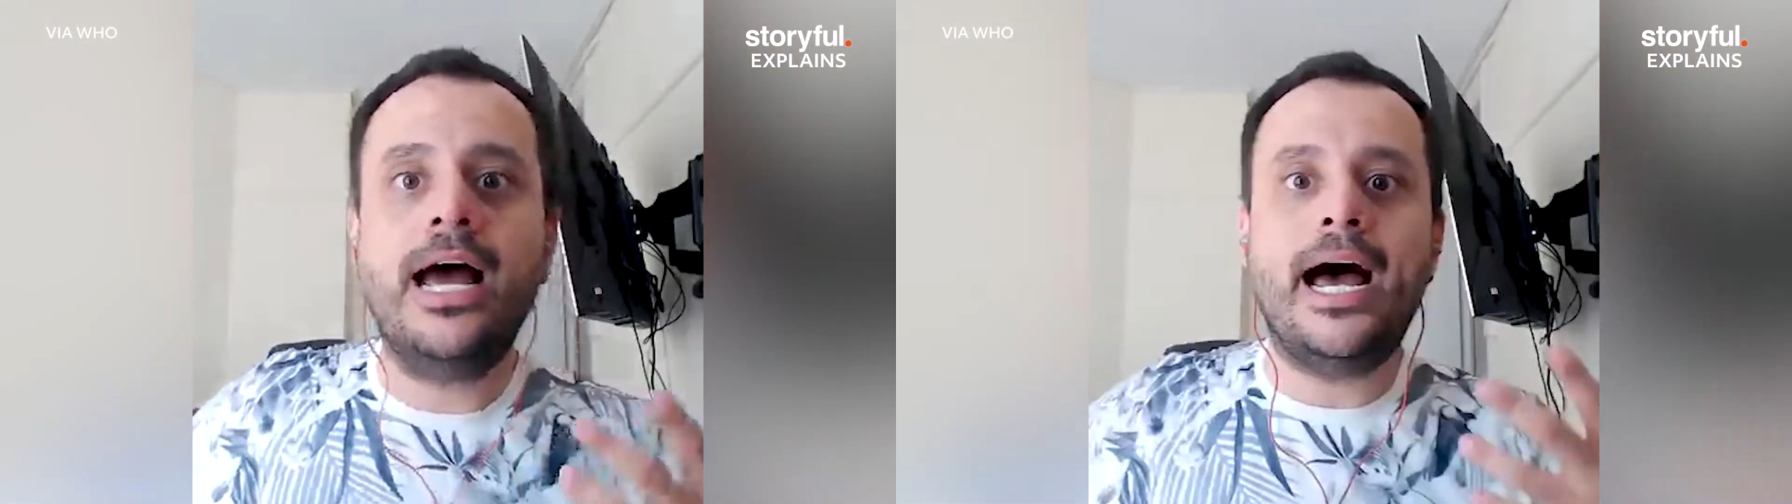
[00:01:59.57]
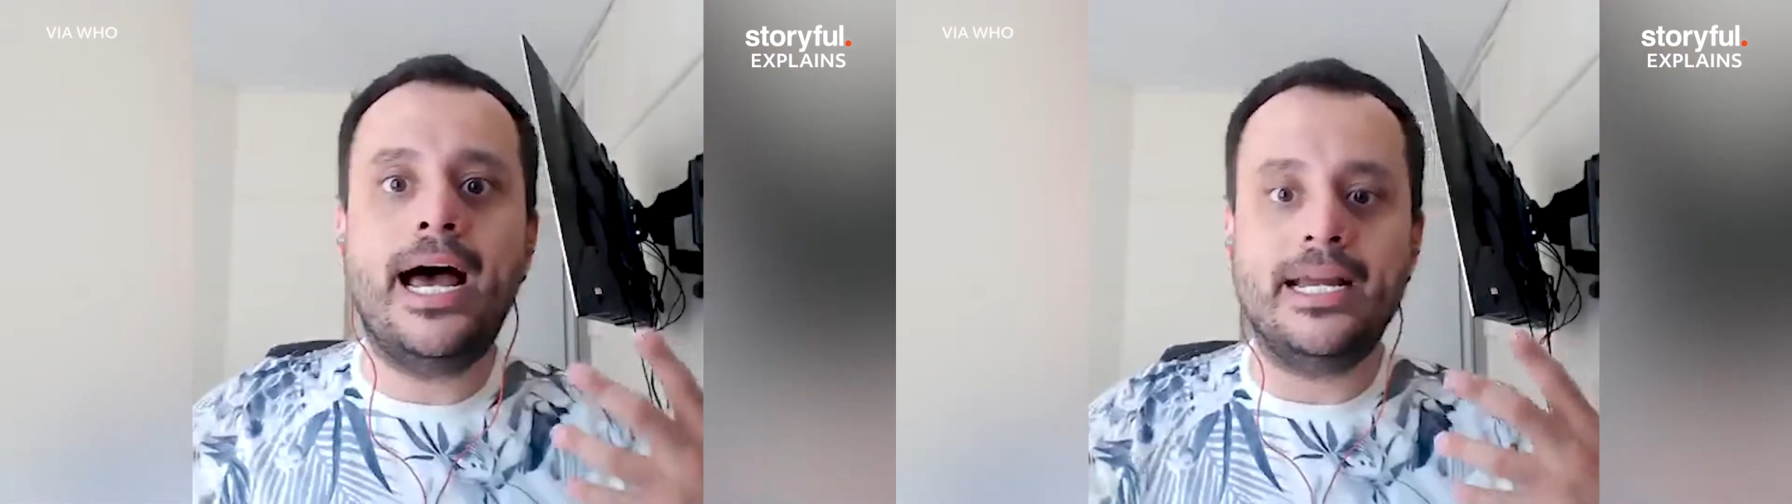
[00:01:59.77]

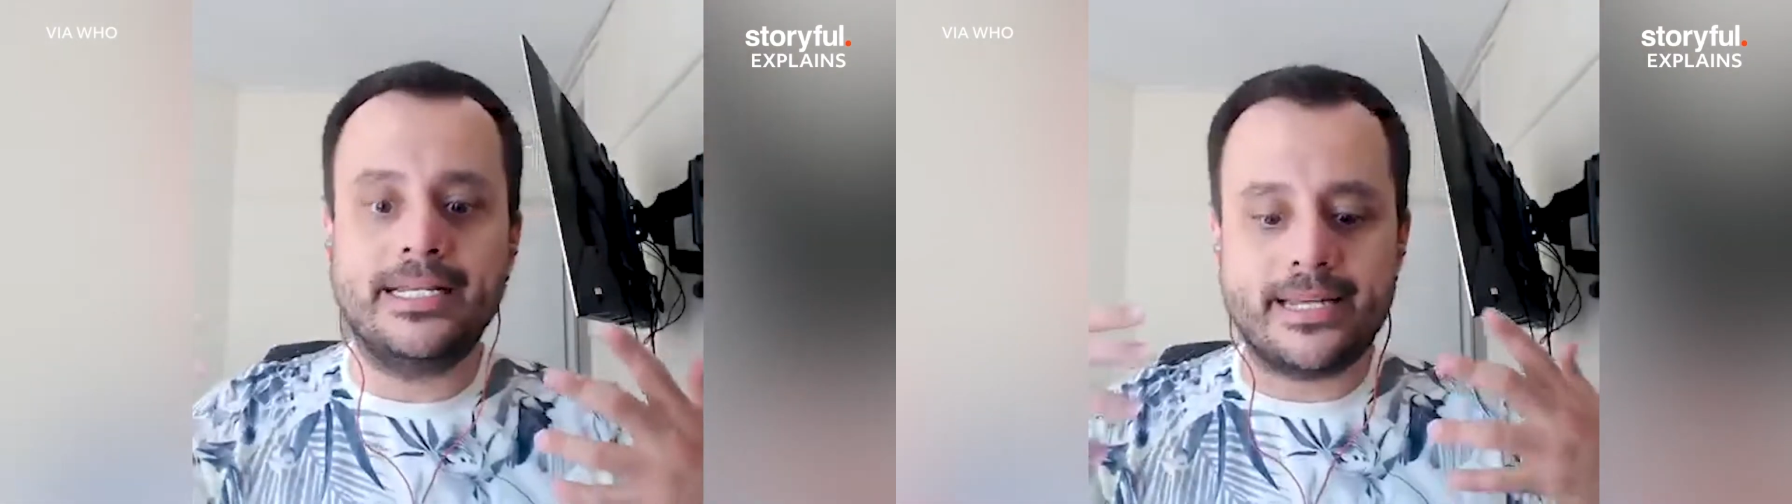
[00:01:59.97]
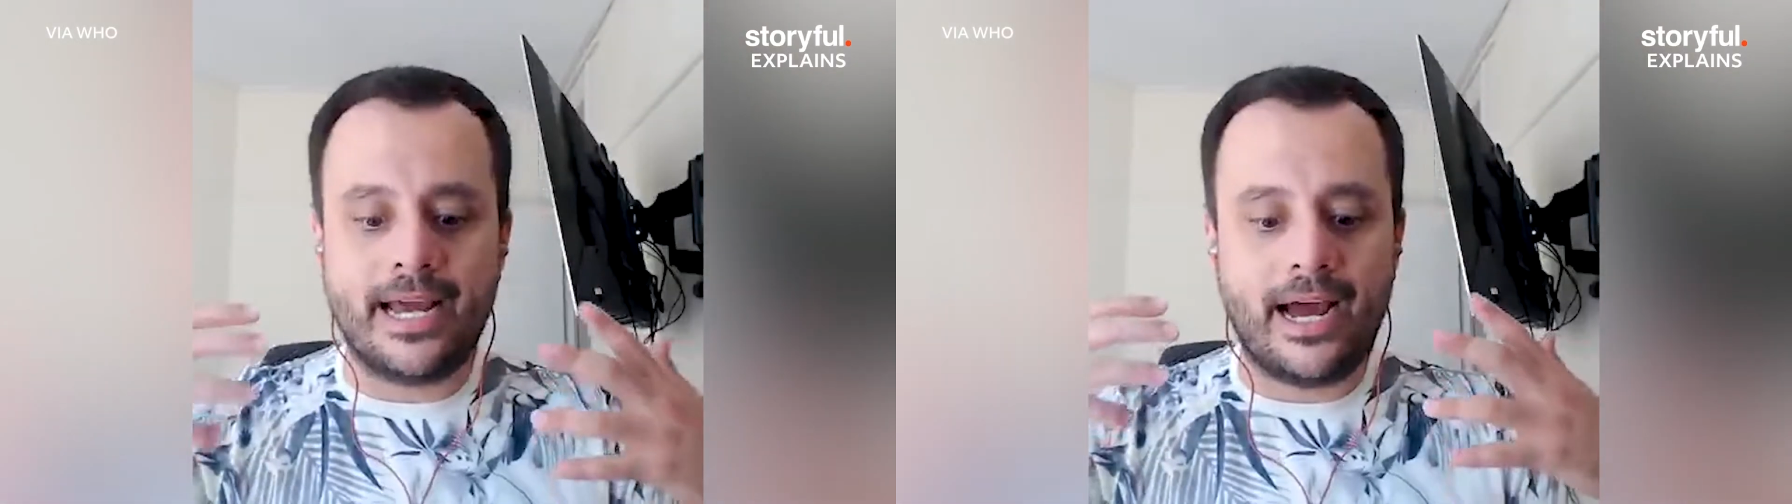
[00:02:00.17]

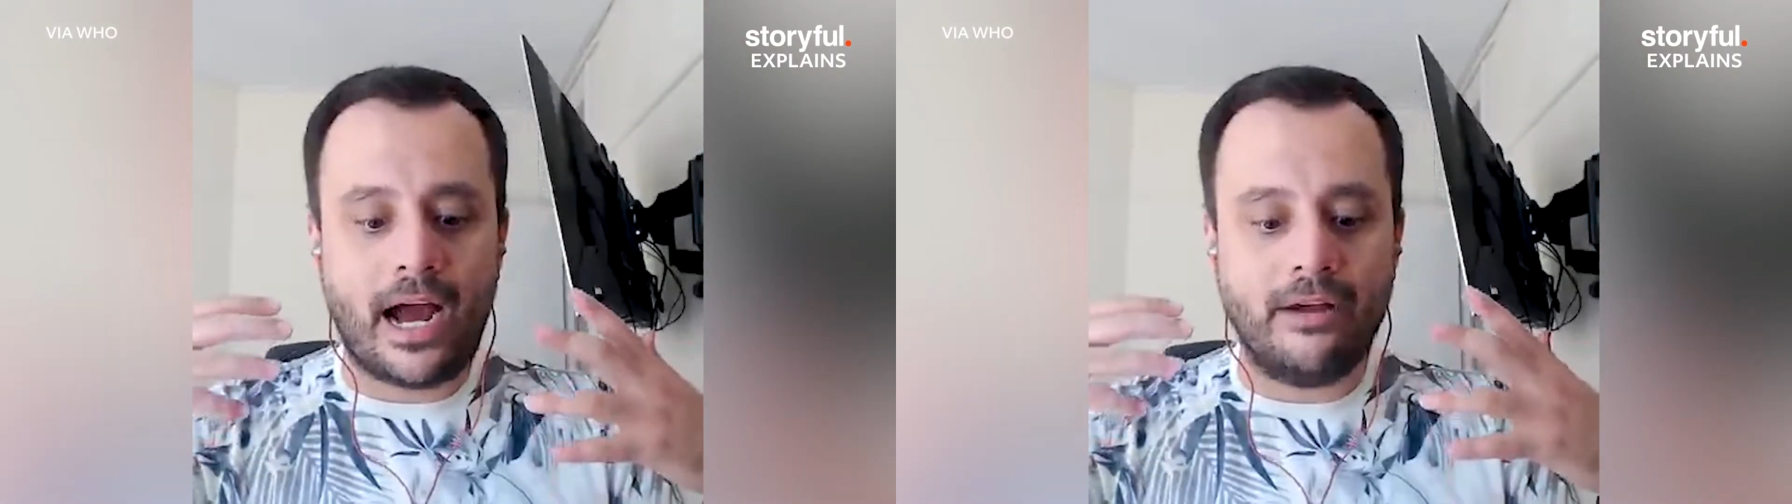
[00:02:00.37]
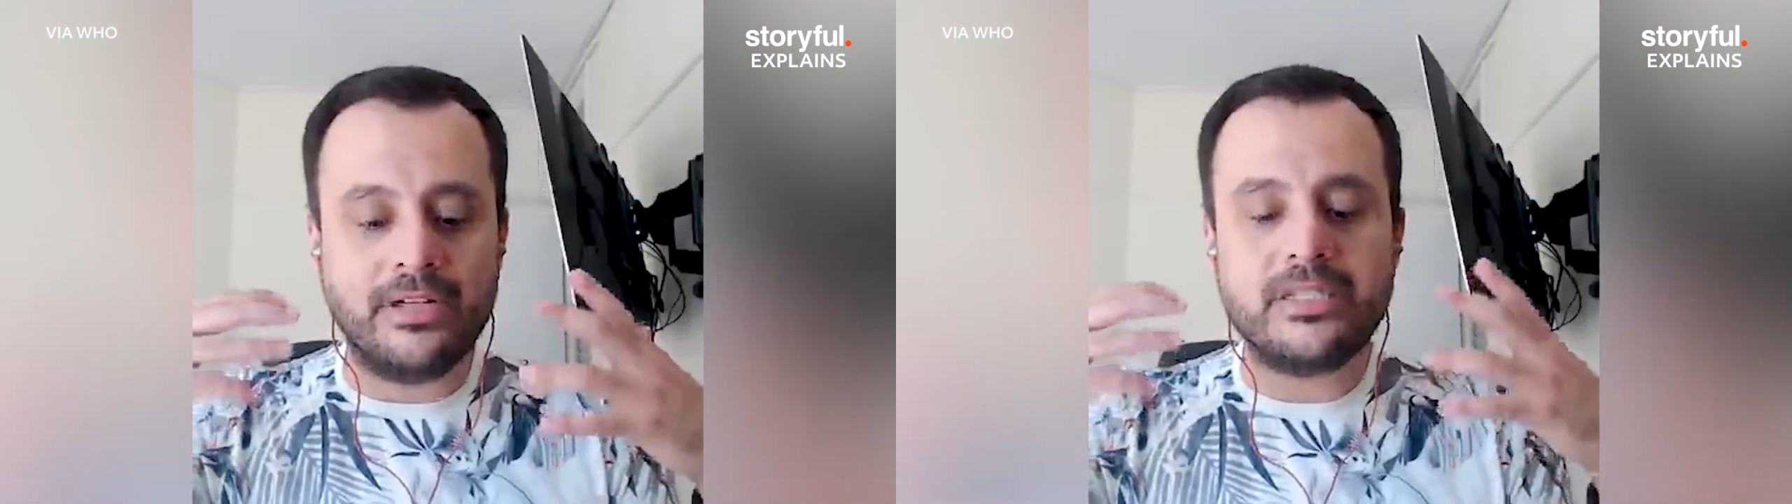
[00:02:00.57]
and uh,
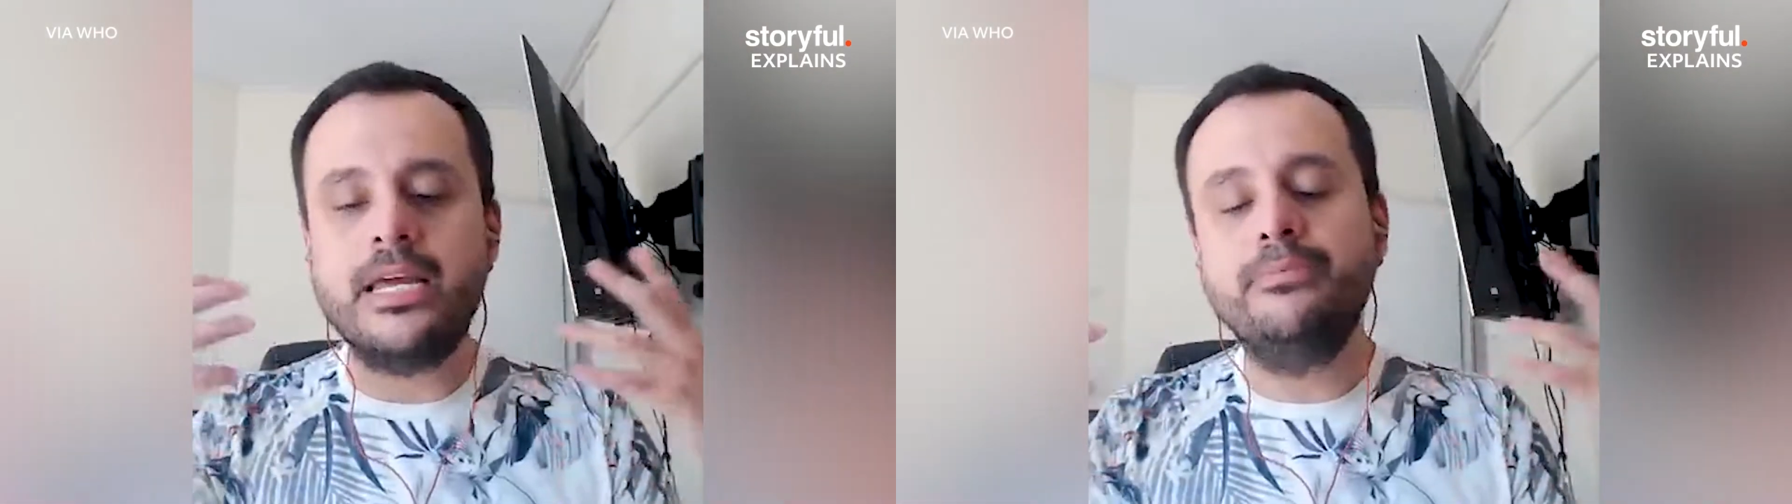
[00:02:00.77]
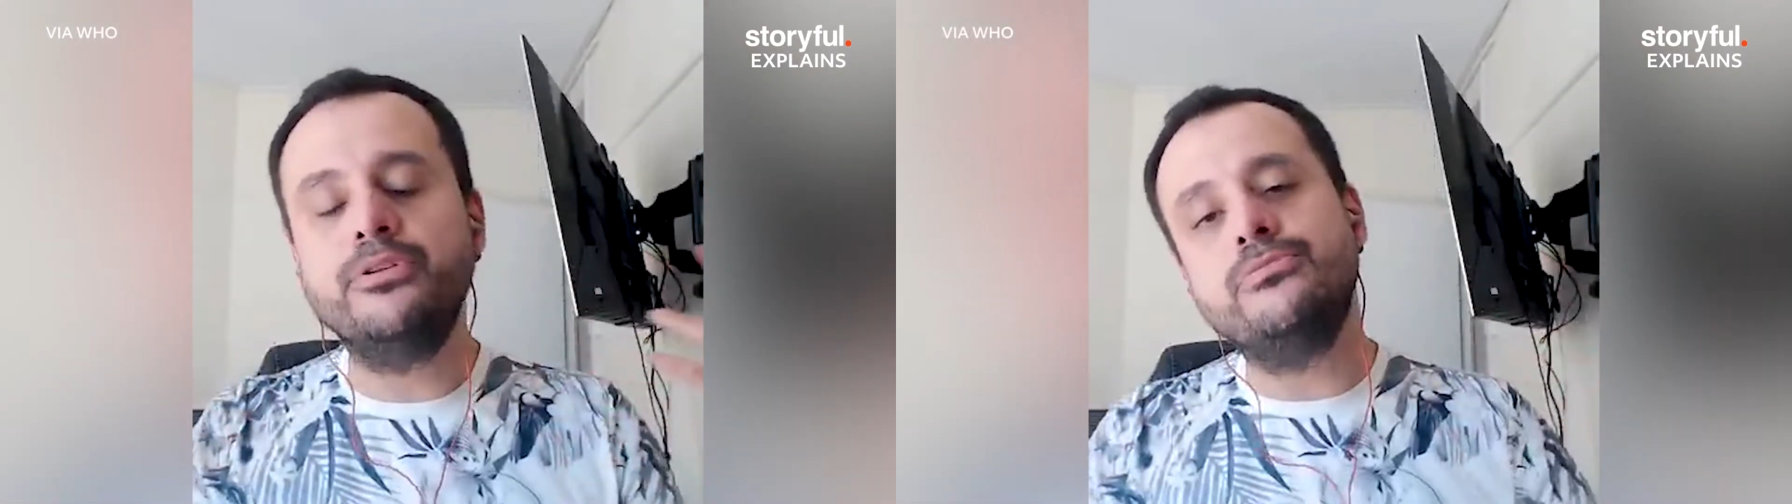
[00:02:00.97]
I wasn't
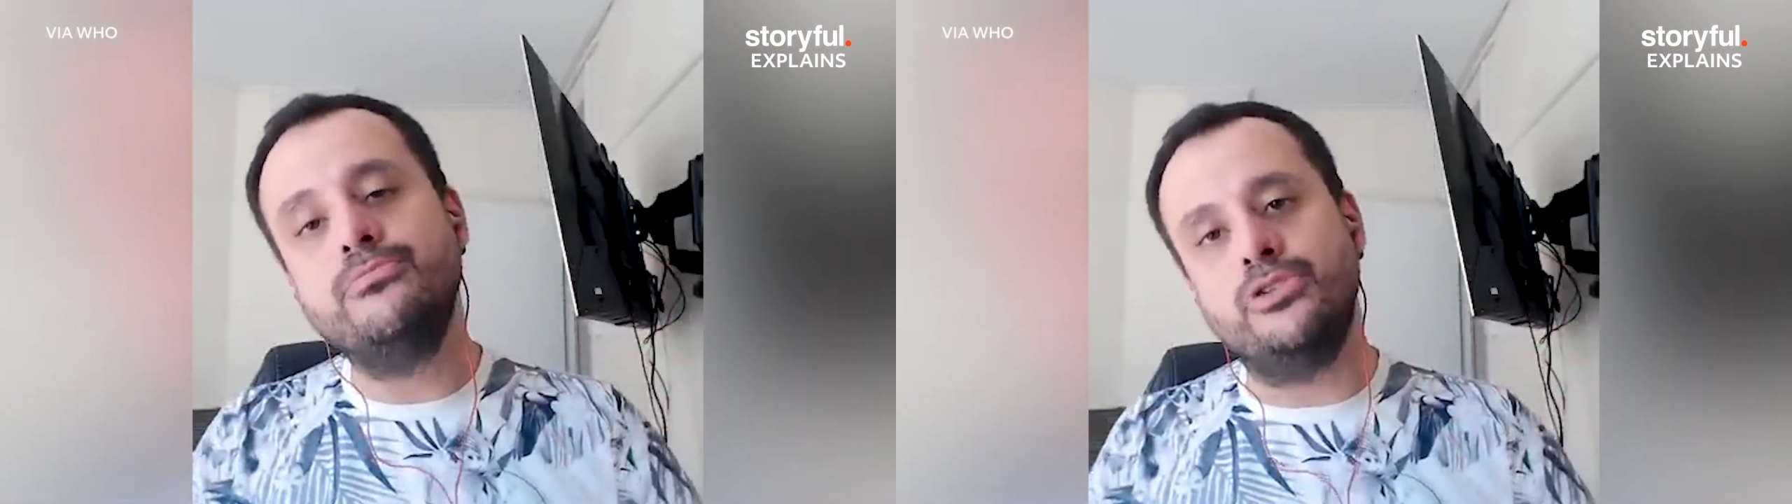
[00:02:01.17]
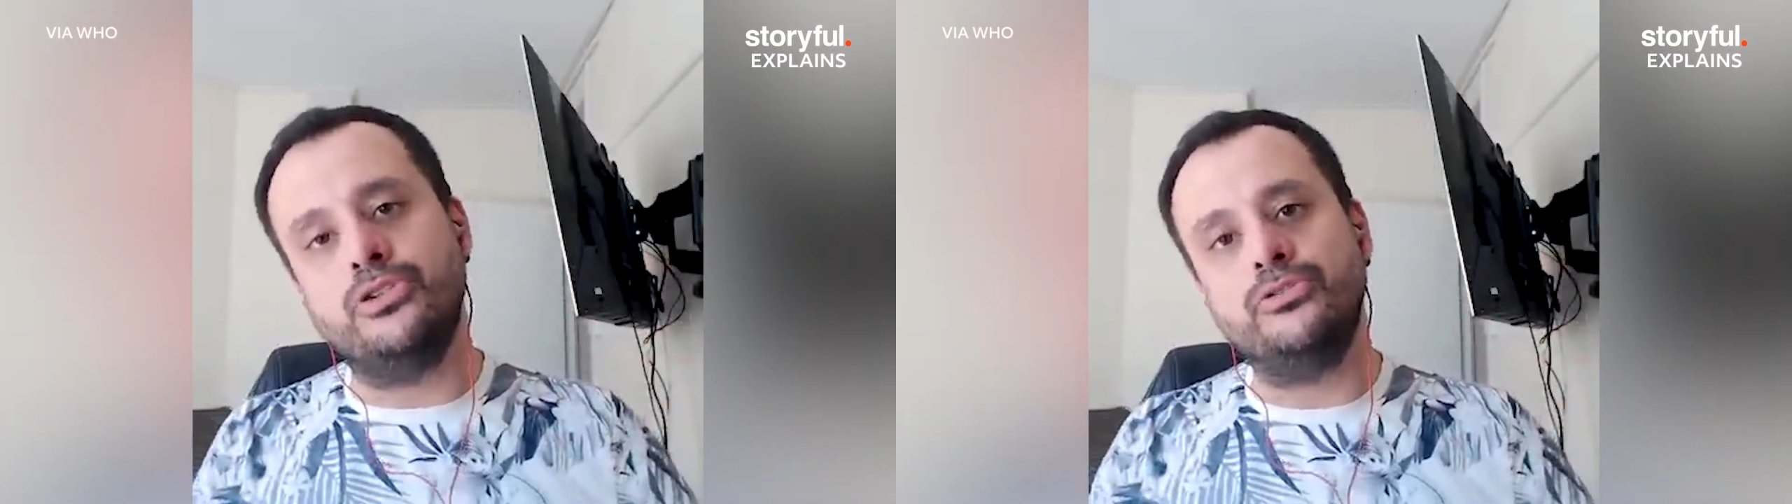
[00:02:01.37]
able to
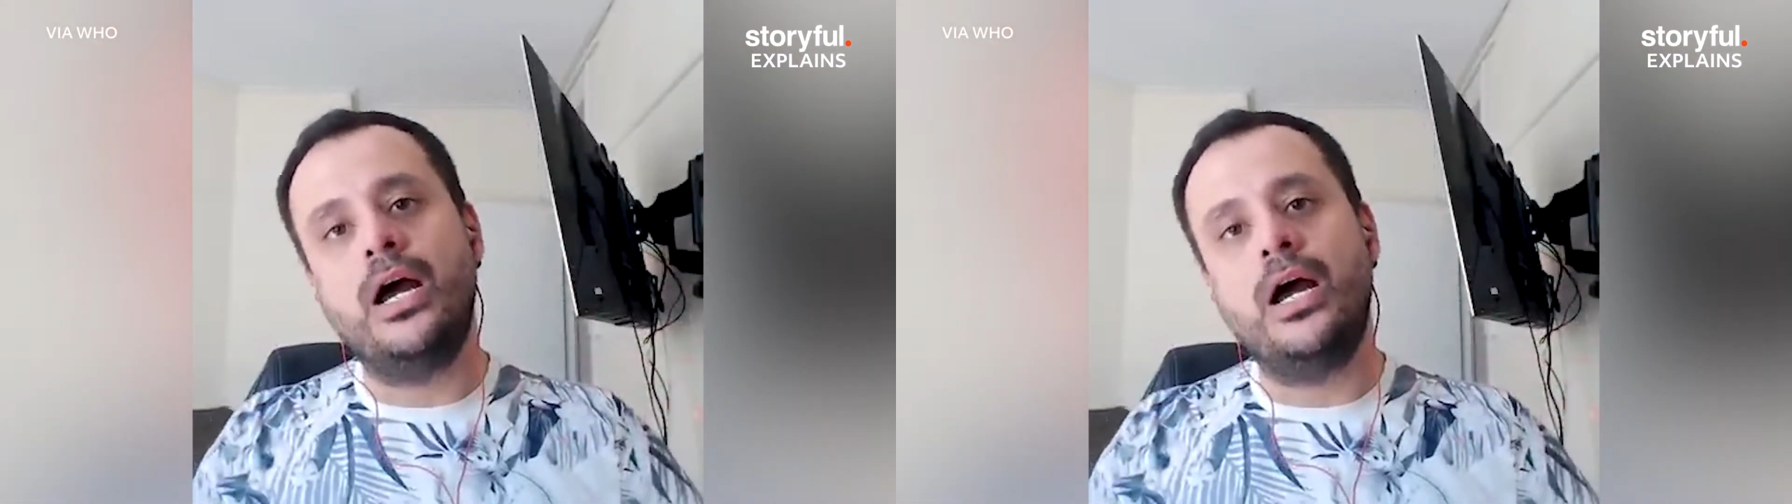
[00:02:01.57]
move